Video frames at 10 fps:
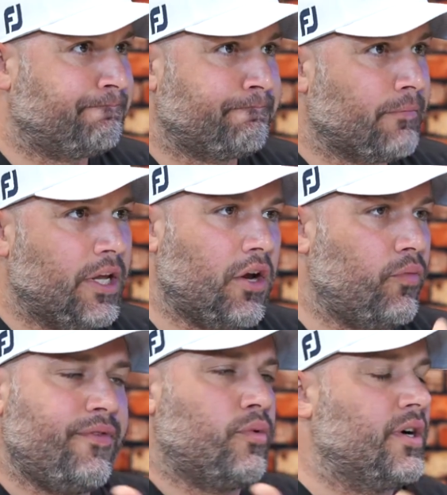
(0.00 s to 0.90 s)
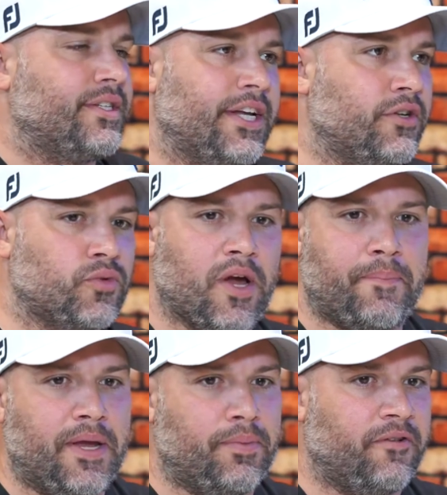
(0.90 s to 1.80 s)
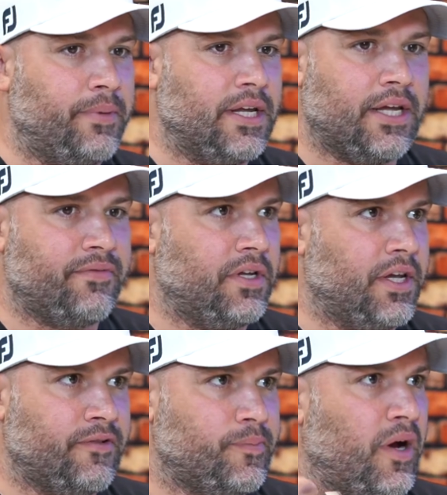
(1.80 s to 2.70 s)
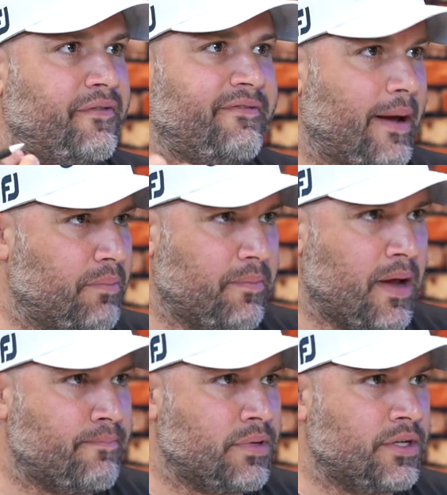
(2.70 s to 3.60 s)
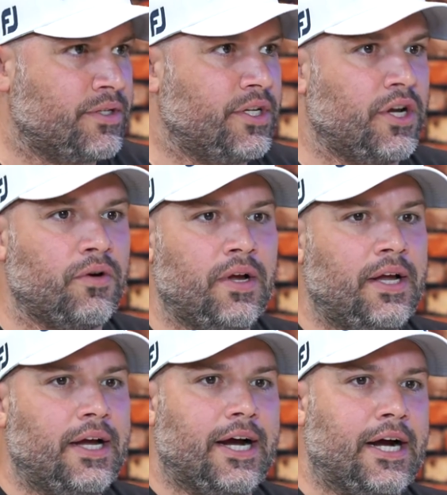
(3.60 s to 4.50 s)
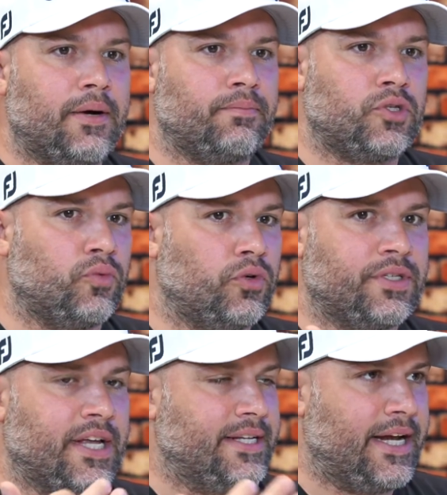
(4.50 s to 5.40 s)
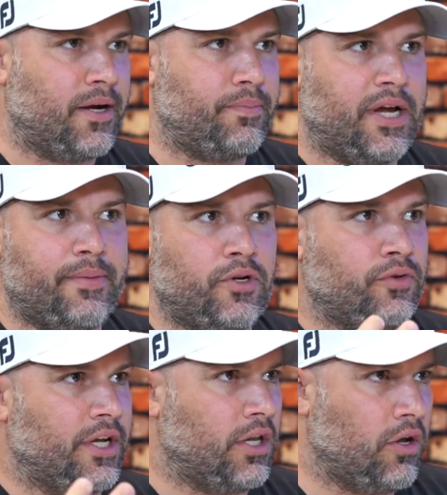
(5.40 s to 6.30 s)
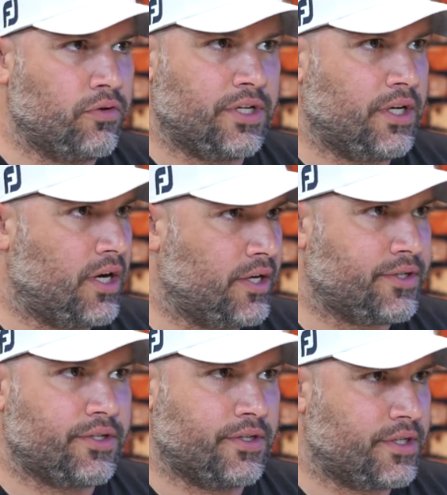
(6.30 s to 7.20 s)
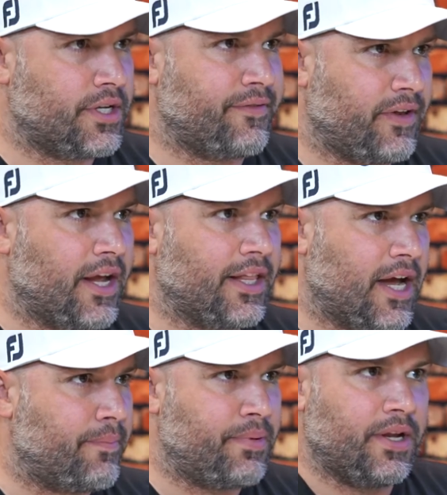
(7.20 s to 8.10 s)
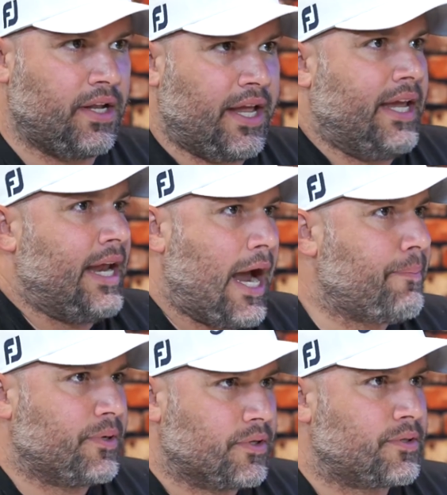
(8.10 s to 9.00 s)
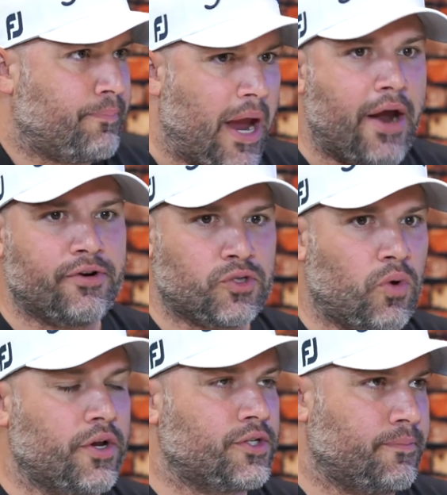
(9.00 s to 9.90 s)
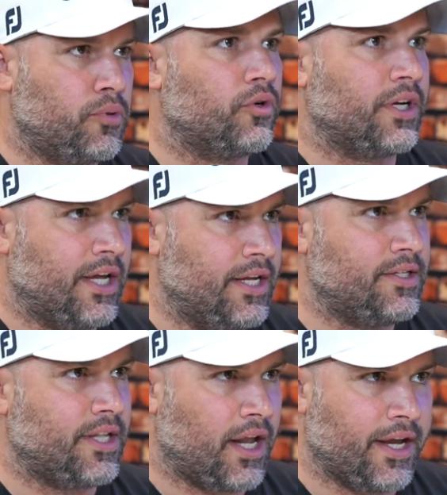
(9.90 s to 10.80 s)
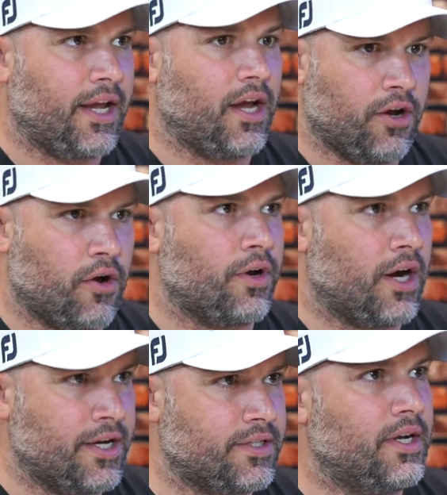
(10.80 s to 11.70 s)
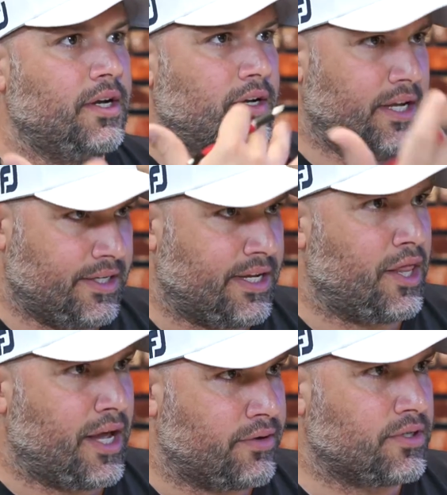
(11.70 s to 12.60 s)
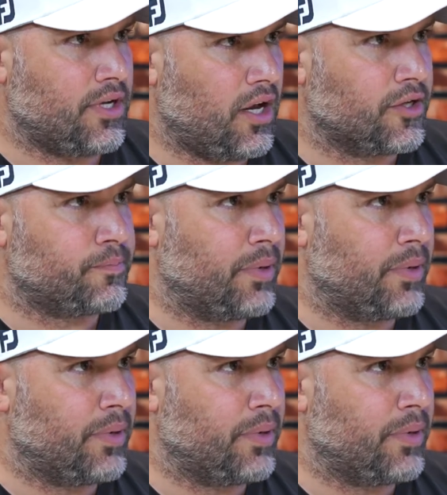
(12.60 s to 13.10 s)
Right. You know, we've worked deals where people have been given gifts by family members, you know, mm-hmm. um, towards their down payment or their closing costs and stuff like totally. that. But like it happens. Yeah. Parents want to support kids. They're like, here I go, guys, here's $10,000.